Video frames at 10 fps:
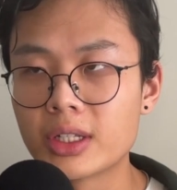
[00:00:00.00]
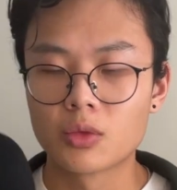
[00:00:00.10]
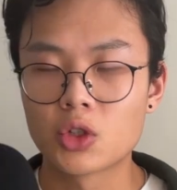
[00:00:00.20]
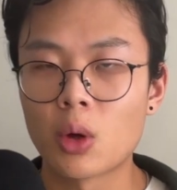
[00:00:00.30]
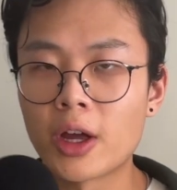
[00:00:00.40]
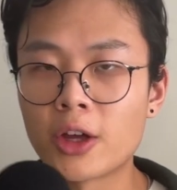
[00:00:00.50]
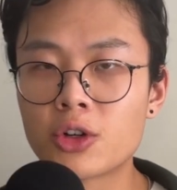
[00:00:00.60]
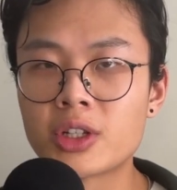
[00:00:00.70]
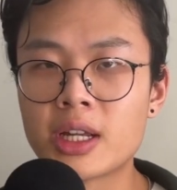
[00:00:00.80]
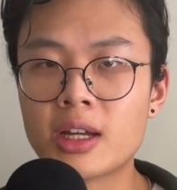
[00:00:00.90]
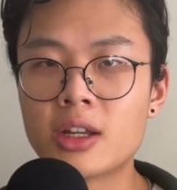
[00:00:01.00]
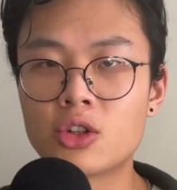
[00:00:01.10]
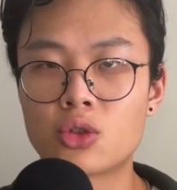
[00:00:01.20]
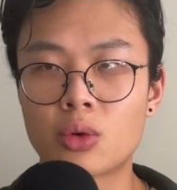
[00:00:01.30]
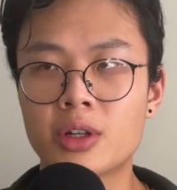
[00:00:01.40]
So I understand
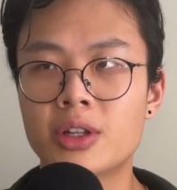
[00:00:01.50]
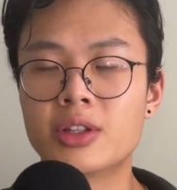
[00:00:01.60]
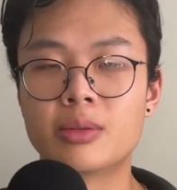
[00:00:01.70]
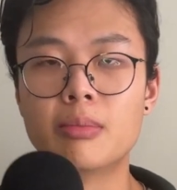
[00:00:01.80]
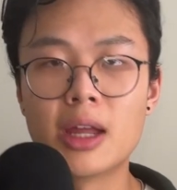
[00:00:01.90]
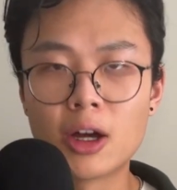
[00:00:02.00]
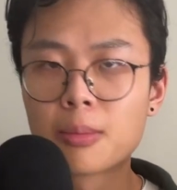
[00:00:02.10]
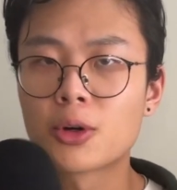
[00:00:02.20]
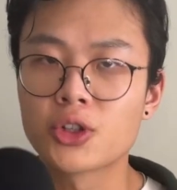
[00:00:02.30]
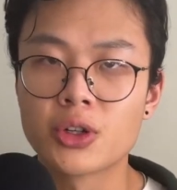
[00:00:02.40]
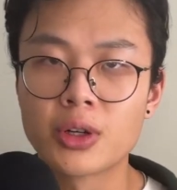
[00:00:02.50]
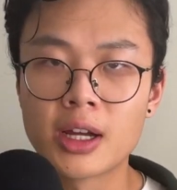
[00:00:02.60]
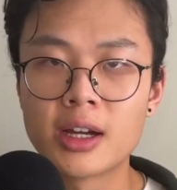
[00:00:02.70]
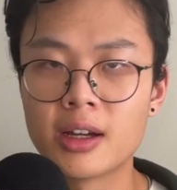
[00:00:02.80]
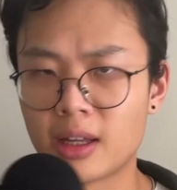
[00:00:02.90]
Jordan's male
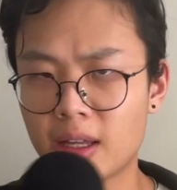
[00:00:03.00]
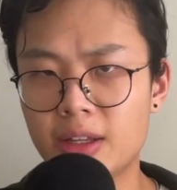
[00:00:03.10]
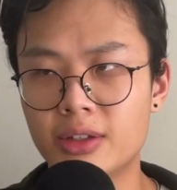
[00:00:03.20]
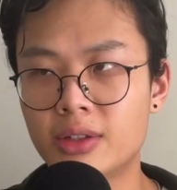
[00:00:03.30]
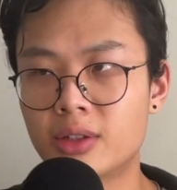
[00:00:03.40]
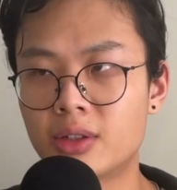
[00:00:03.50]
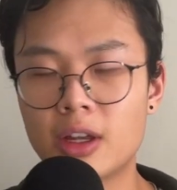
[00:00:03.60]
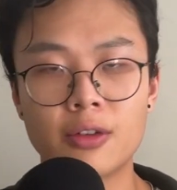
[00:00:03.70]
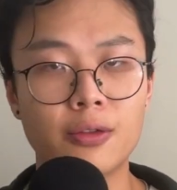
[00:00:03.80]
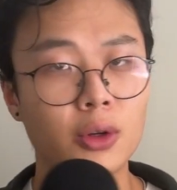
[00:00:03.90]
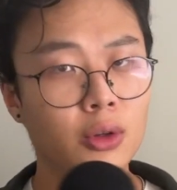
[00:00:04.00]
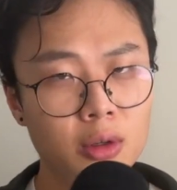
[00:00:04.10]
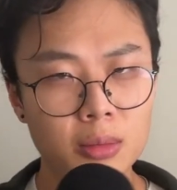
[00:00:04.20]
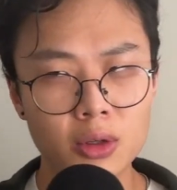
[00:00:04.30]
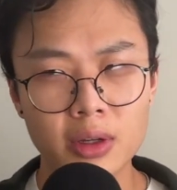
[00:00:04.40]
persona is
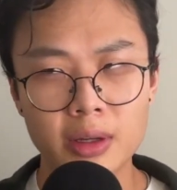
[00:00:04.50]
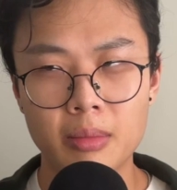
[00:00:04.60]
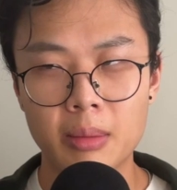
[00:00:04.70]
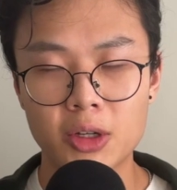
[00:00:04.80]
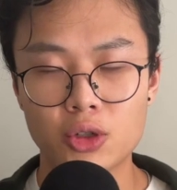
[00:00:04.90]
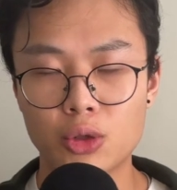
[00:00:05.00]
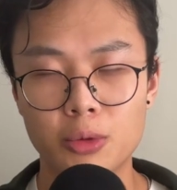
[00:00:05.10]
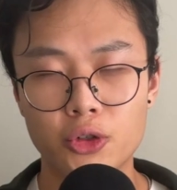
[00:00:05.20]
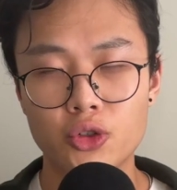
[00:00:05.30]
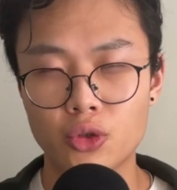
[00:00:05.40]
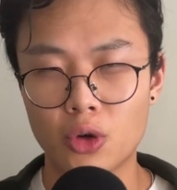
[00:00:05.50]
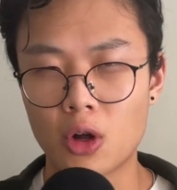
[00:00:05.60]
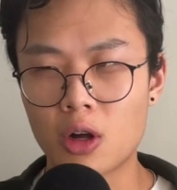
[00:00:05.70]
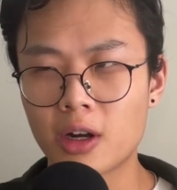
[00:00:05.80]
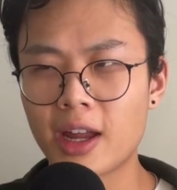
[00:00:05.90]
invulnerable and maybe super
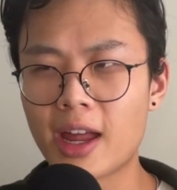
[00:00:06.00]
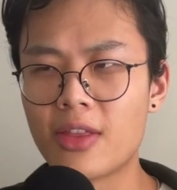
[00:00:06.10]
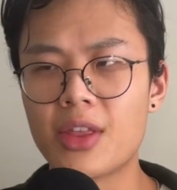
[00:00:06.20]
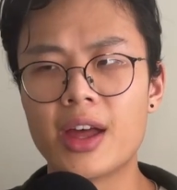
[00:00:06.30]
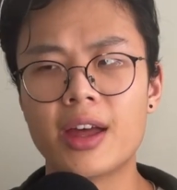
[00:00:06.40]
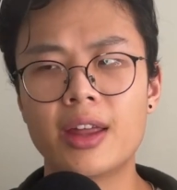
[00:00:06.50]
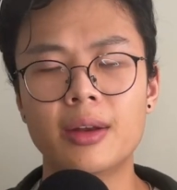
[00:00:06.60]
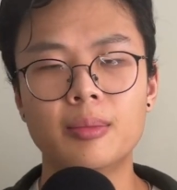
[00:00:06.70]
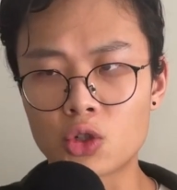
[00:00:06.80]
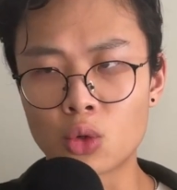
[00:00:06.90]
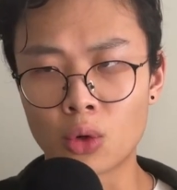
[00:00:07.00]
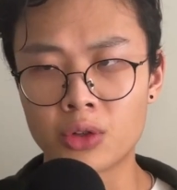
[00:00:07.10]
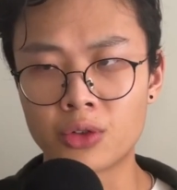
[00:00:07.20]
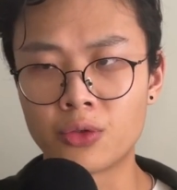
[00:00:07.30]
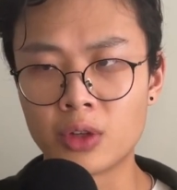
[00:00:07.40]
strong, and then
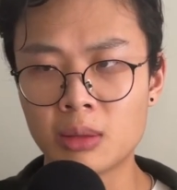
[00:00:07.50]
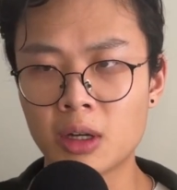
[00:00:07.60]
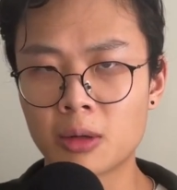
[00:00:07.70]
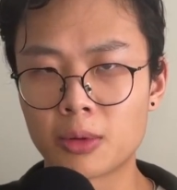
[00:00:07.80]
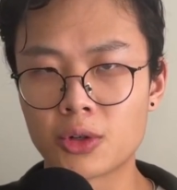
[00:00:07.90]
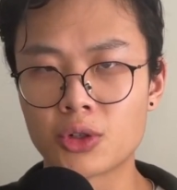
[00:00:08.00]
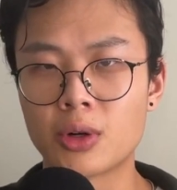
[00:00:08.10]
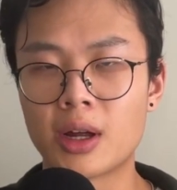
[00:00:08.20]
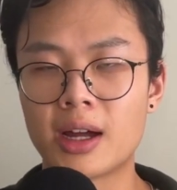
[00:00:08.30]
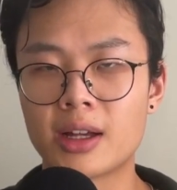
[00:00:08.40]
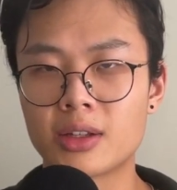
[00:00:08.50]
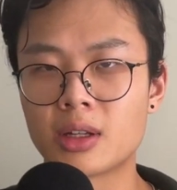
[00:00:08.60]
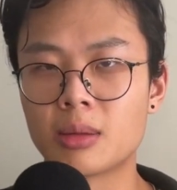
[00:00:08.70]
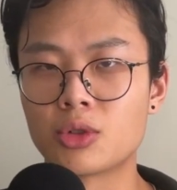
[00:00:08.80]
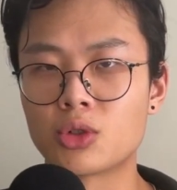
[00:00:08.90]
Jordan's female persona has
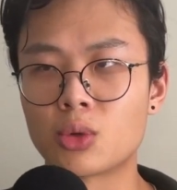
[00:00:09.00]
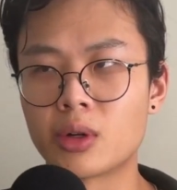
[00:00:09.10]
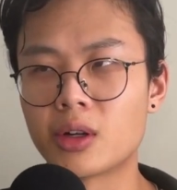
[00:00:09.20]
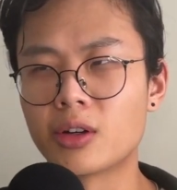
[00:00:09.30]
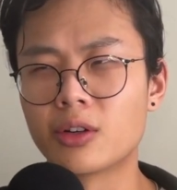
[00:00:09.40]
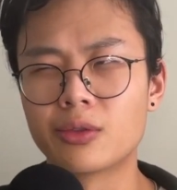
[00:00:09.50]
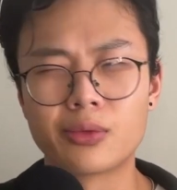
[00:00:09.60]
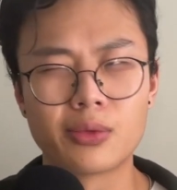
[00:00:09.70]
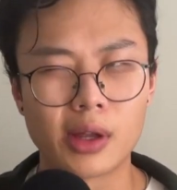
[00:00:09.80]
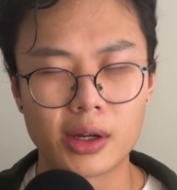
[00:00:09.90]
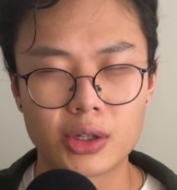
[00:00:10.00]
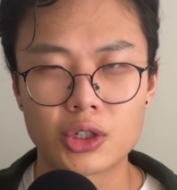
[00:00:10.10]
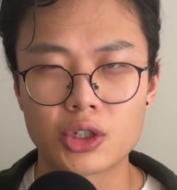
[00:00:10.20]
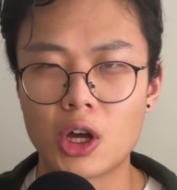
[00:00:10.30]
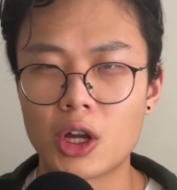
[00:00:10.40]
some sort of like
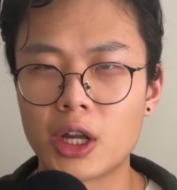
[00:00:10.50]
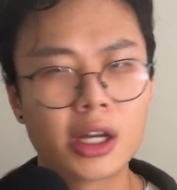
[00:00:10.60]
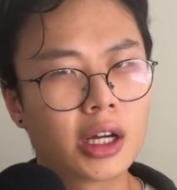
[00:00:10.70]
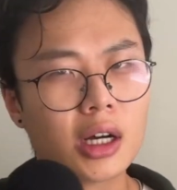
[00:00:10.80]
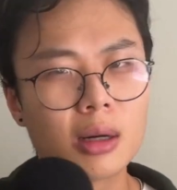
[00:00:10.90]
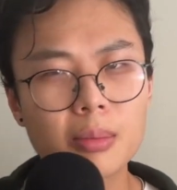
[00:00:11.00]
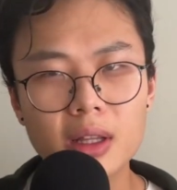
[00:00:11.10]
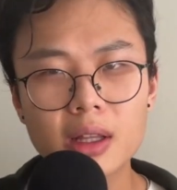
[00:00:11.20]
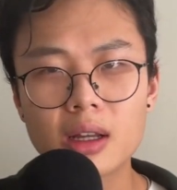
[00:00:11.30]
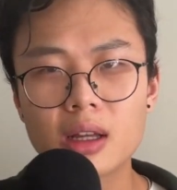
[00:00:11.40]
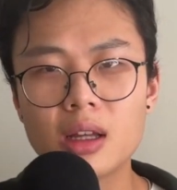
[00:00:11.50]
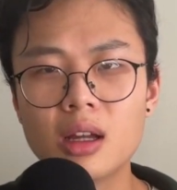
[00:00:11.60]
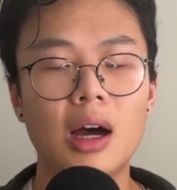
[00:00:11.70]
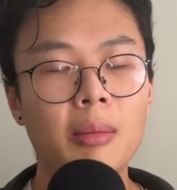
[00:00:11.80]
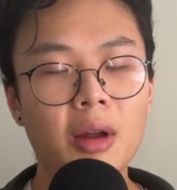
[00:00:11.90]
sonic ability.
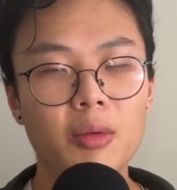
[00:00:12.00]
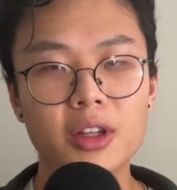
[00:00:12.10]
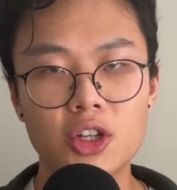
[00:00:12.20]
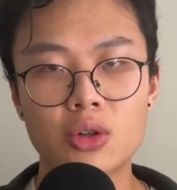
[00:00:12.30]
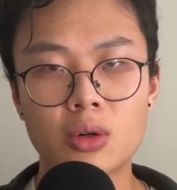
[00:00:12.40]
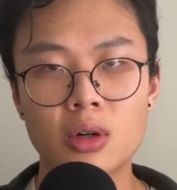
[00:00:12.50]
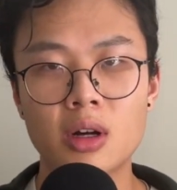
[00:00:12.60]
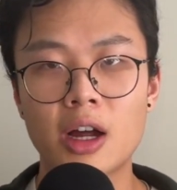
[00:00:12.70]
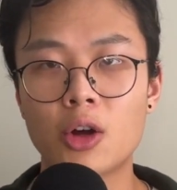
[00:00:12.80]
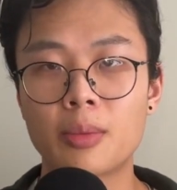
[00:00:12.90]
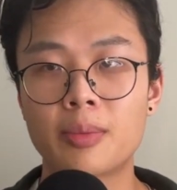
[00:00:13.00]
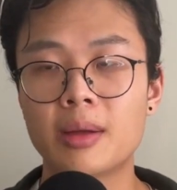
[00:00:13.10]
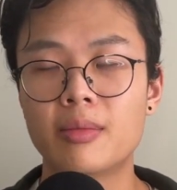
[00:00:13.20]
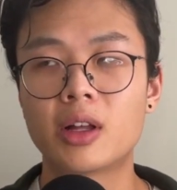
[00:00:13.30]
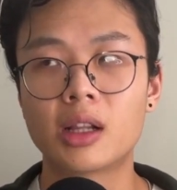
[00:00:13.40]
I'm not really sure. I hope they
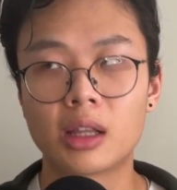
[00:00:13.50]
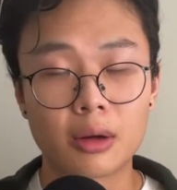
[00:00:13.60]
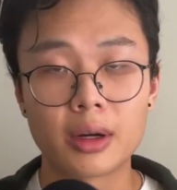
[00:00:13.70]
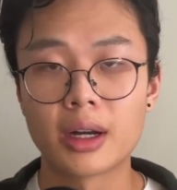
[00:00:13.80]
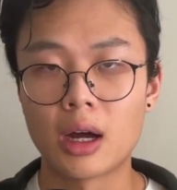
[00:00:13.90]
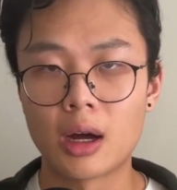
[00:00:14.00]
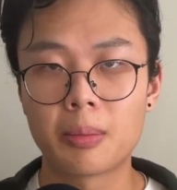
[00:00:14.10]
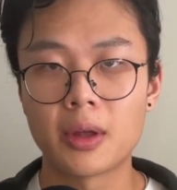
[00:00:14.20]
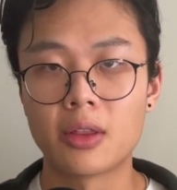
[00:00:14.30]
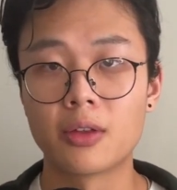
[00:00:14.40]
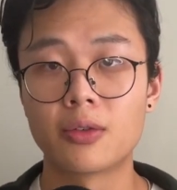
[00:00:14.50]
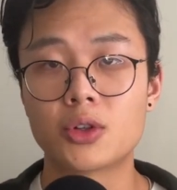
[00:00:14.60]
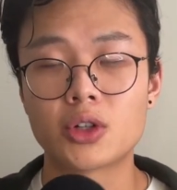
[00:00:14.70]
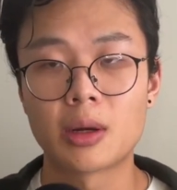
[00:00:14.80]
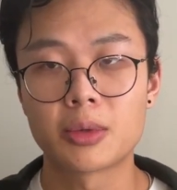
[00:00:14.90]
clear it up in the
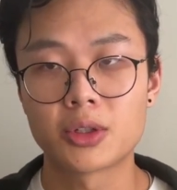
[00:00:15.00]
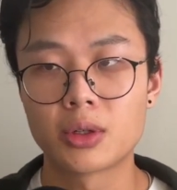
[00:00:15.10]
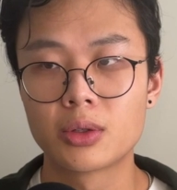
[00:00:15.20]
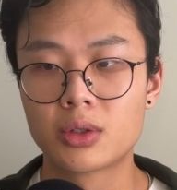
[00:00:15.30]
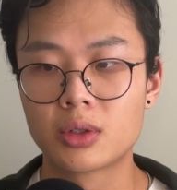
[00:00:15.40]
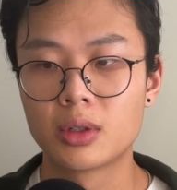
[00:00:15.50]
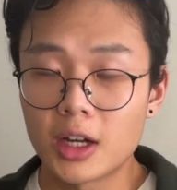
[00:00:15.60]
future episodes.